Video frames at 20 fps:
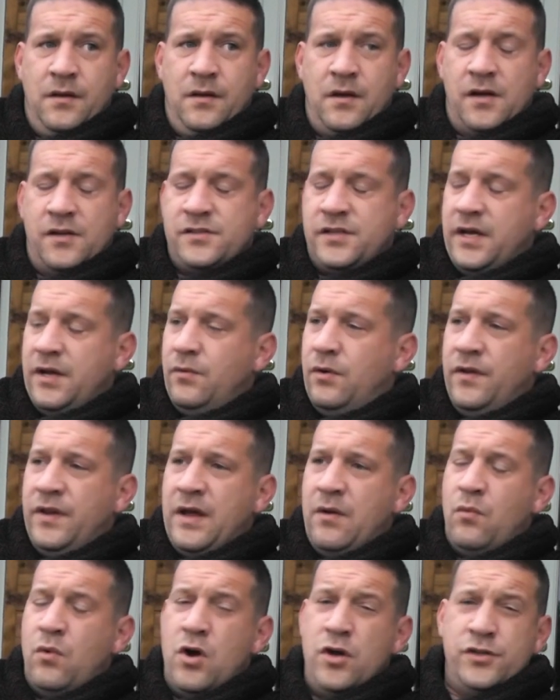I'll tell you what,
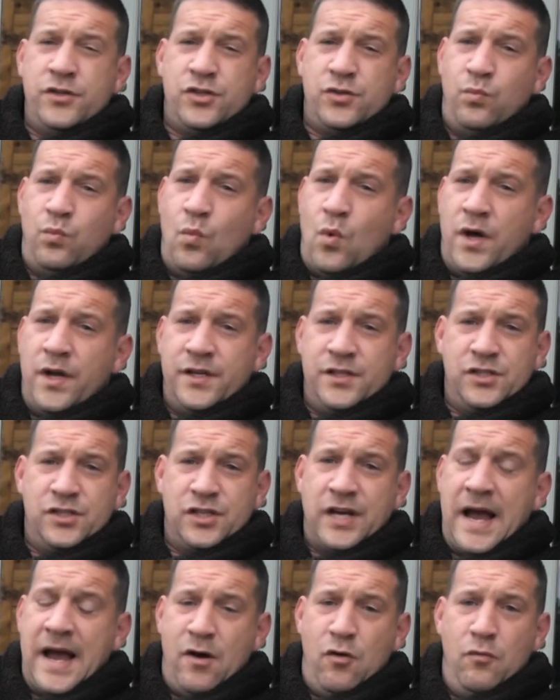there weren't one
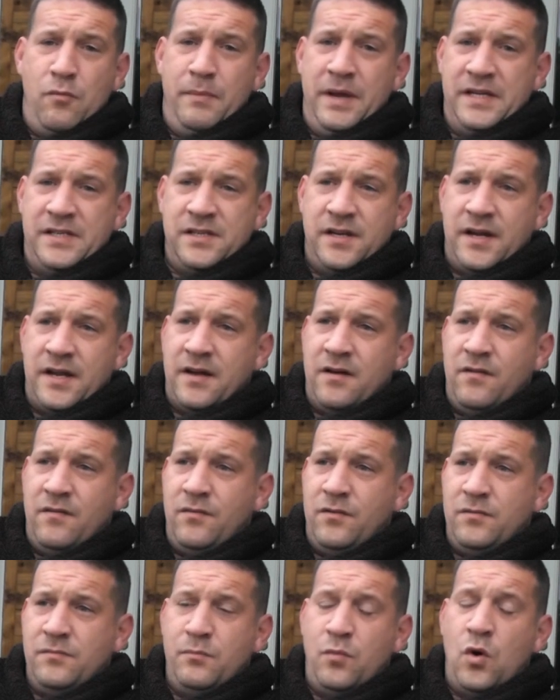scale missing out.
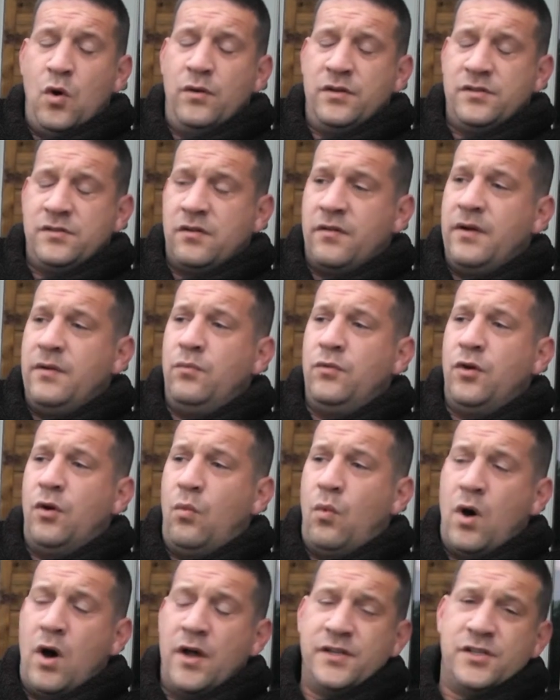Well, sorry,
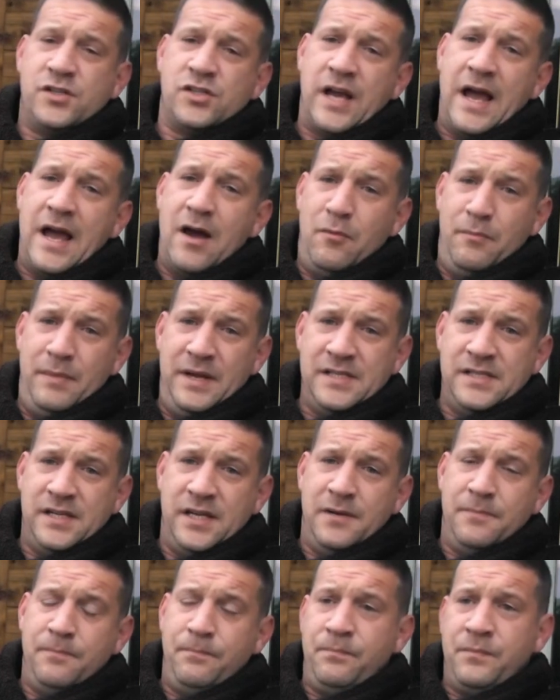not one scale
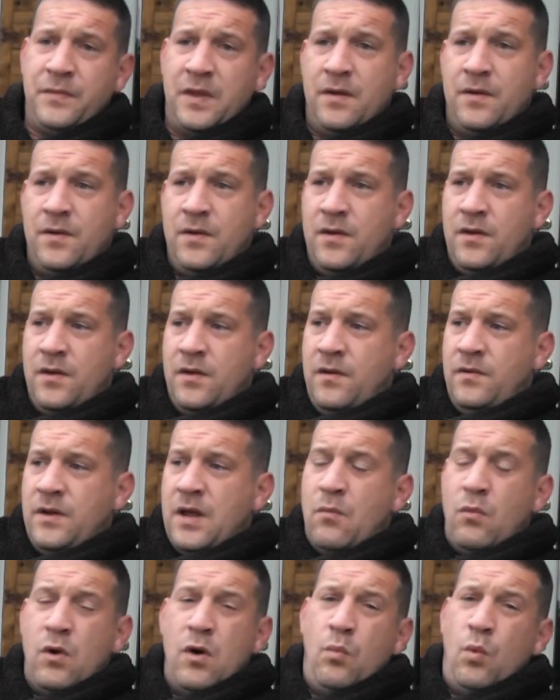missing.
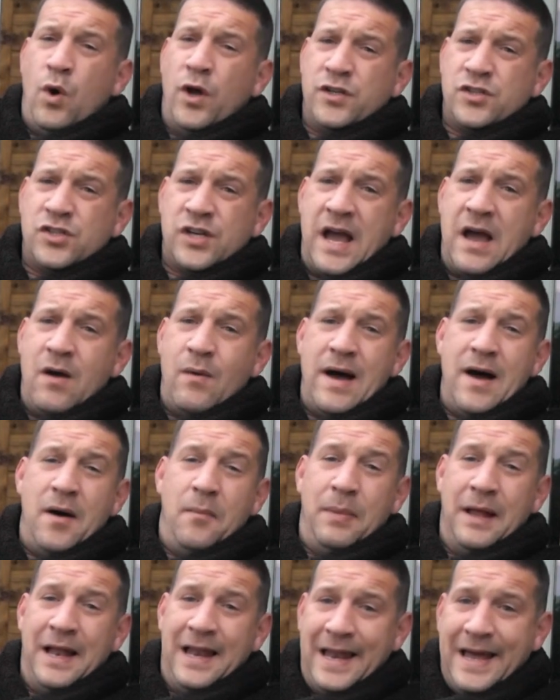There weren't one scale out
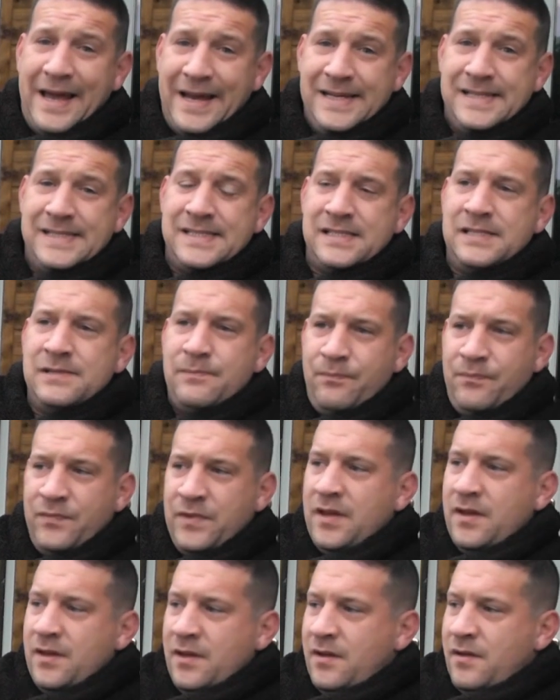of place.
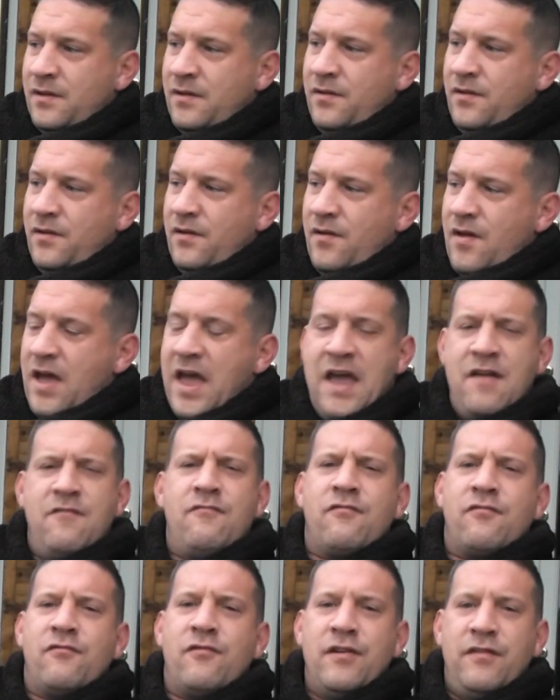
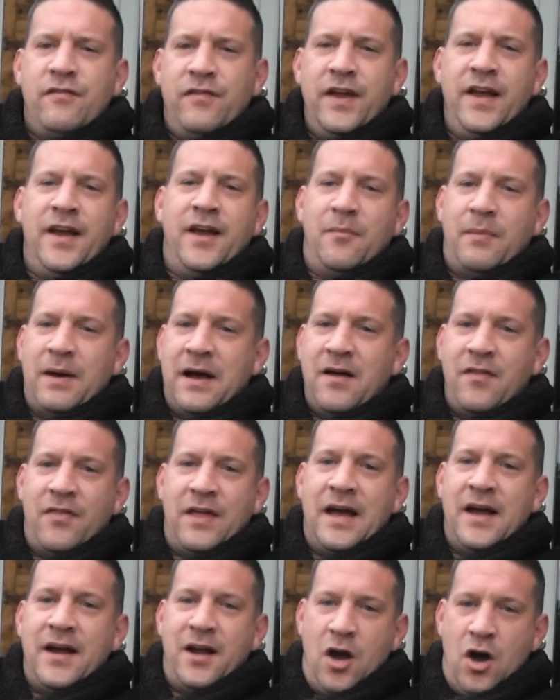Everything about
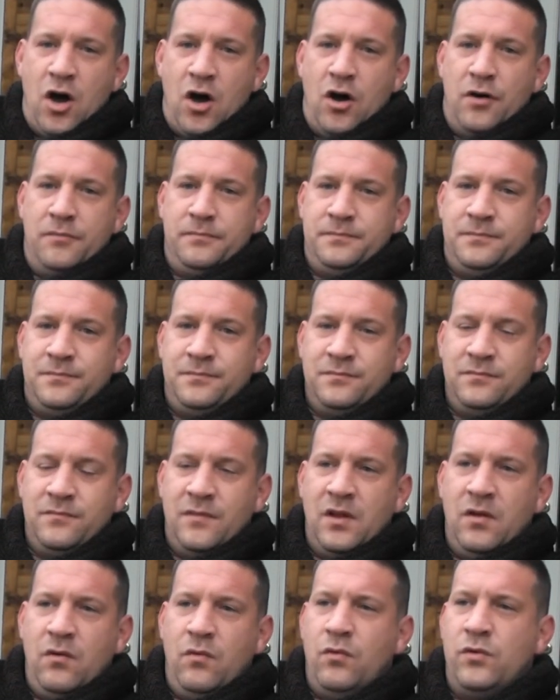that carp
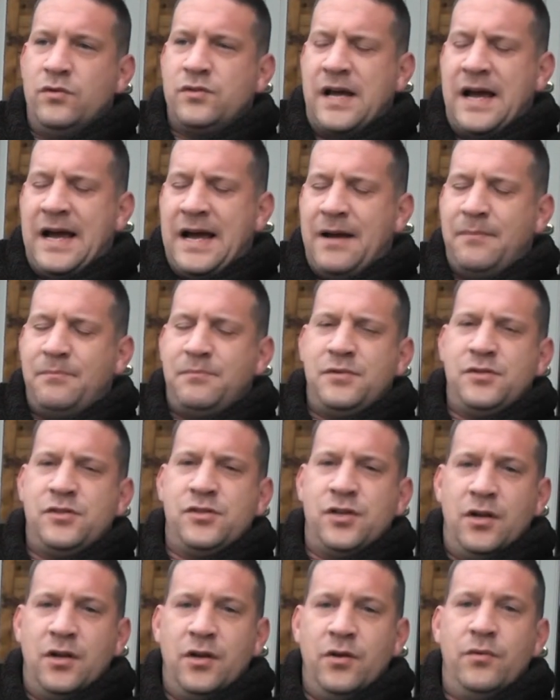was
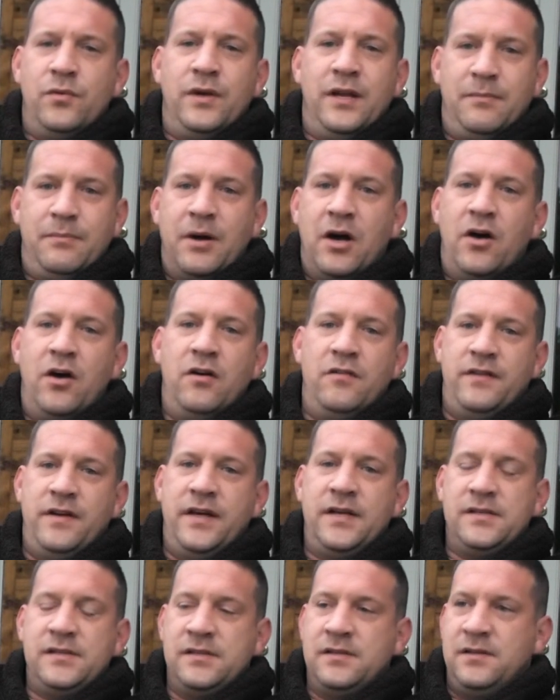absolutely
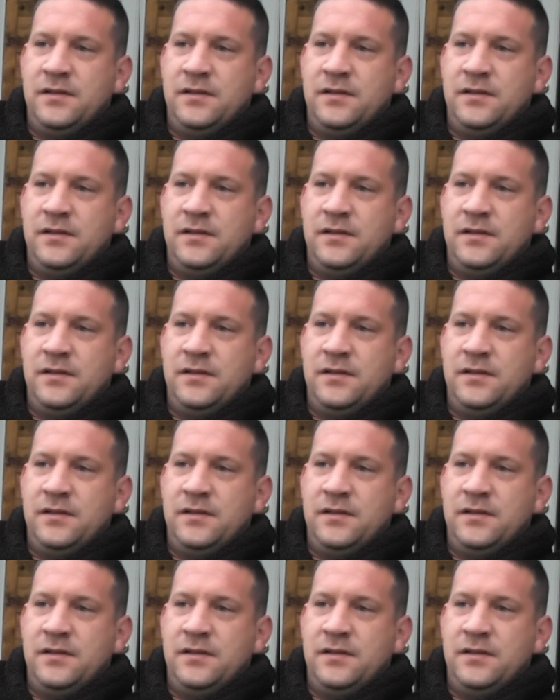perfect.